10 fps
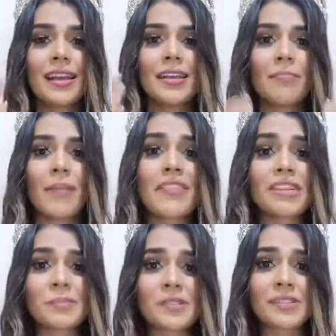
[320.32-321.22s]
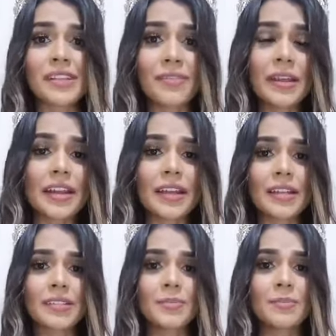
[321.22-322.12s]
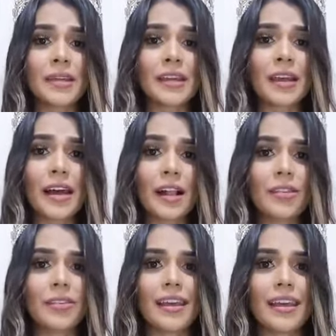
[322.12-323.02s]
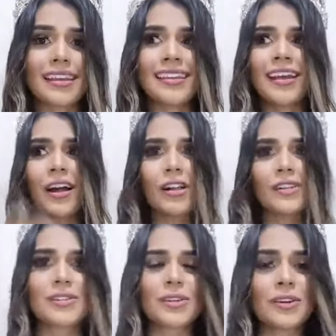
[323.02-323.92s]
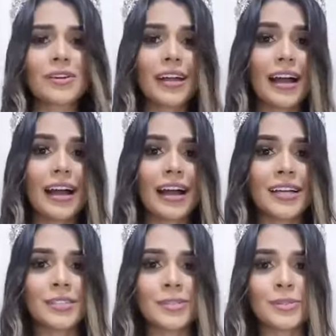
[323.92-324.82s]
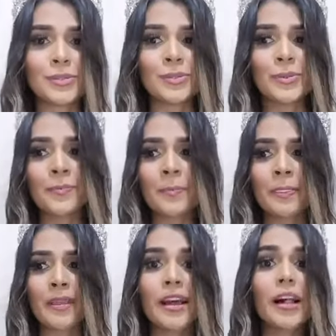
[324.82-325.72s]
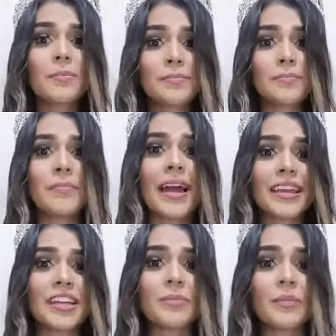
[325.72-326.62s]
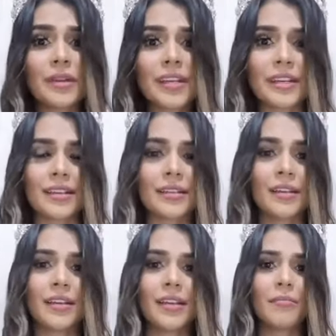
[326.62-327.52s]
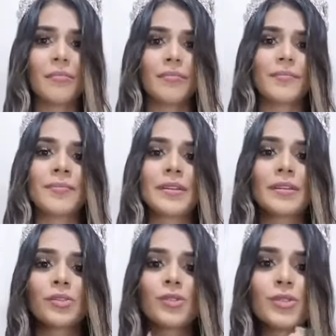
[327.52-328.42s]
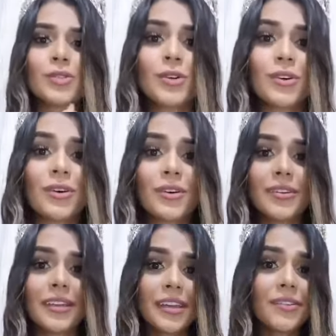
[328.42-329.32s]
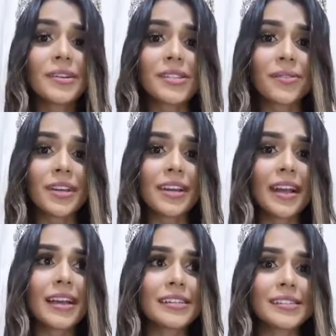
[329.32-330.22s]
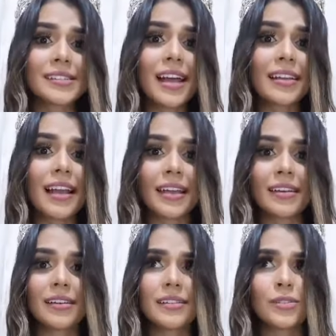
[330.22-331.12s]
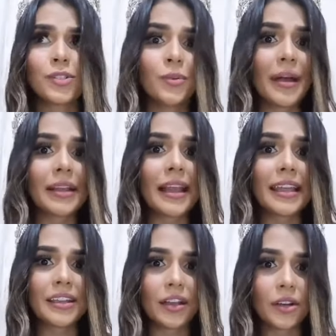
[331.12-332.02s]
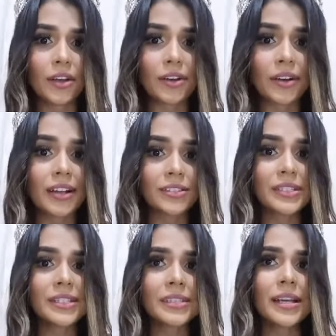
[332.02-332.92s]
my responsibility to be health and also to help my community. So here in Costa Rica is not like so bad like in other countries,